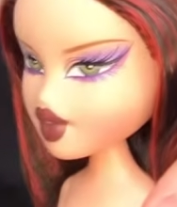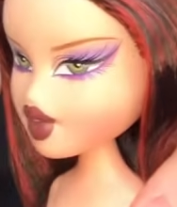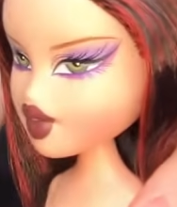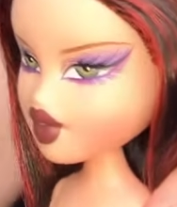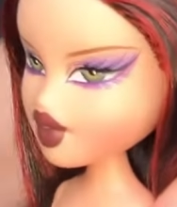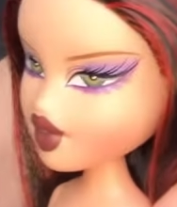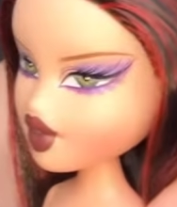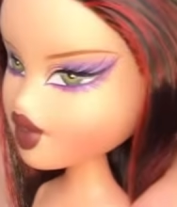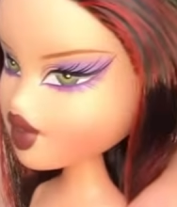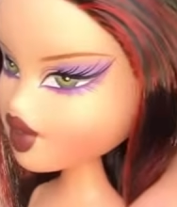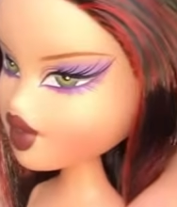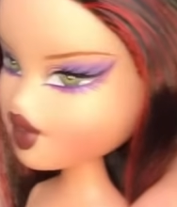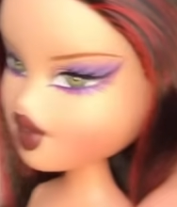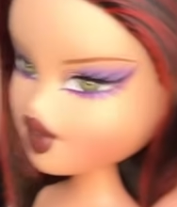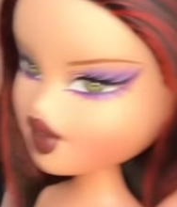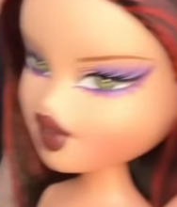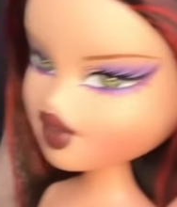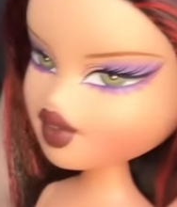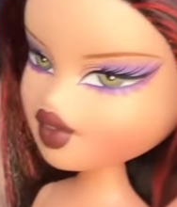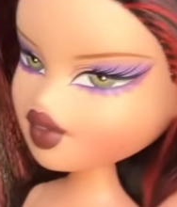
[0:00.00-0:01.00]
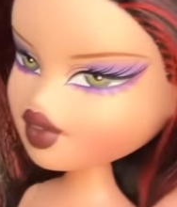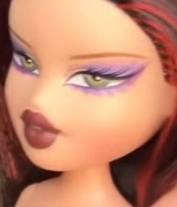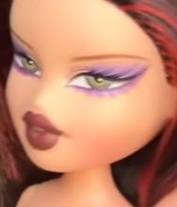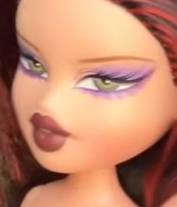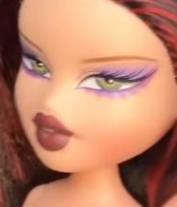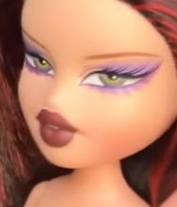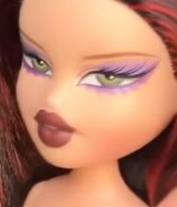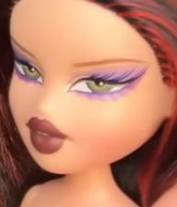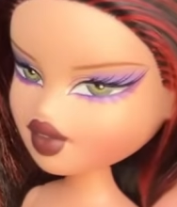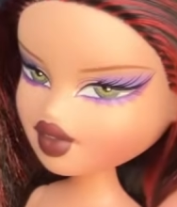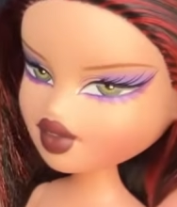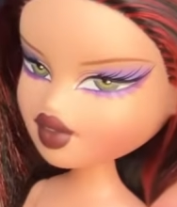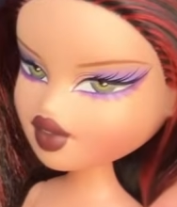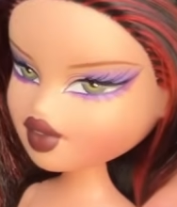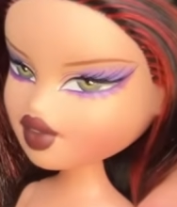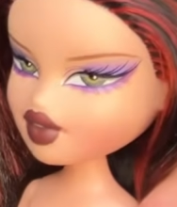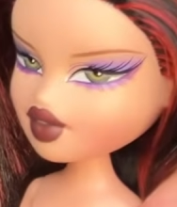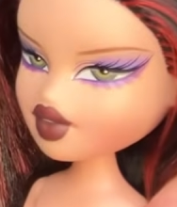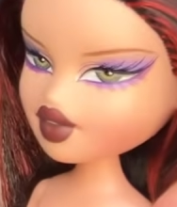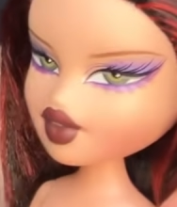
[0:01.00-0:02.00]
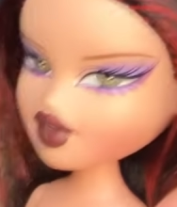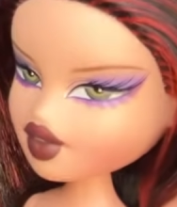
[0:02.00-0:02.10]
other girl's hair. I'm gonna watch some